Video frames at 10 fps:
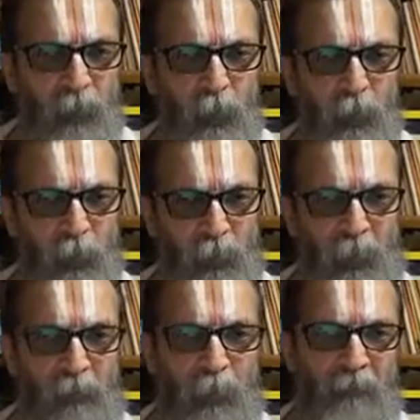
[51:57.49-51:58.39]
To show
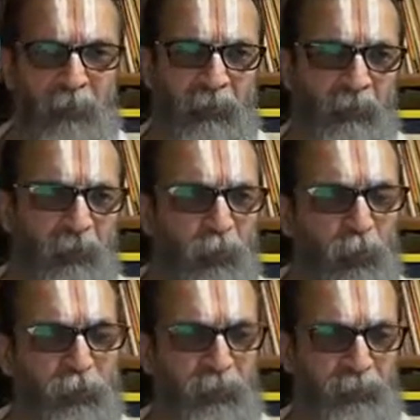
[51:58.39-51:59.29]
their power and
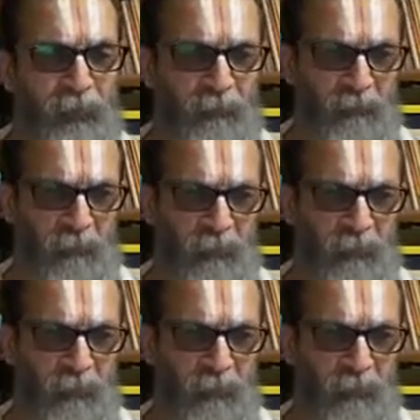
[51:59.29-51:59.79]
resources